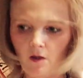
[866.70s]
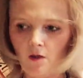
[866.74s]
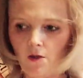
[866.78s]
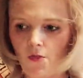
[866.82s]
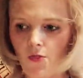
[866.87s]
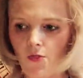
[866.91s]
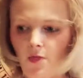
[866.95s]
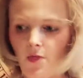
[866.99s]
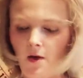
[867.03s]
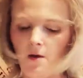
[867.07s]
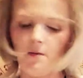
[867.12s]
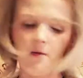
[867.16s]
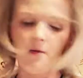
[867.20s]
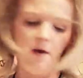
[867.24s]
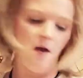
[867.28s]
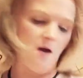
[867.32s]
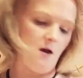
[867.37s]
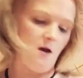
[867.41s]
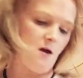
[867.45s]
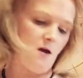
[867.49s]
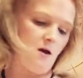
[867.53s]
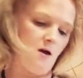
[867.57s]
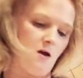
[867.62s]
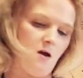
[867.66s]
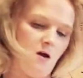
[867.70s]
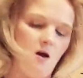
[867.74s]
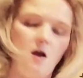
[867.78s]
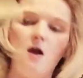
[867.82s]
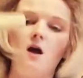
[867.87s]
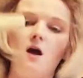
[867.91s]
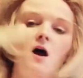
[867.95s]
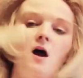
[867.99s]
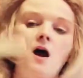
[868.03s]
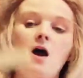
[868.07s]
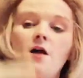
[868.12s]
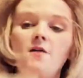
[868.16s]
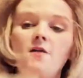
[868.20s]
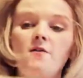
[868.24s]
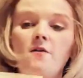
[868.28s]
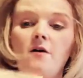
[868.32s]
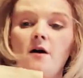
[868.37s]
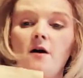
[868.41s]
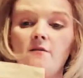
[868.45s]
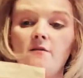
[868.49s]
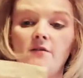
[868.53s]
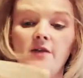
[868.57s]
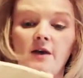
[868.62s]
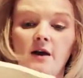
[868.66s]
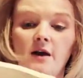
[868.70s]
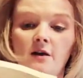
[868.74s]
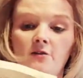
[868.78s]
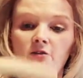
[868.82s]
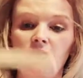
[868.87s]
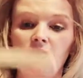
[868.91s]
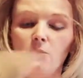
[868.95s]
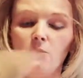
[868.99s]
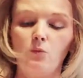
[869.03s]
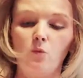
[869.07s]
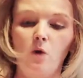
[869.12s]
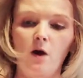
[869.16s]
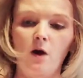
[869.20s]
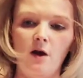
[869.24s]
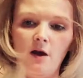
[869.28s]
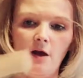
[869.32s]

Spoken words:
So, I don't have any idea why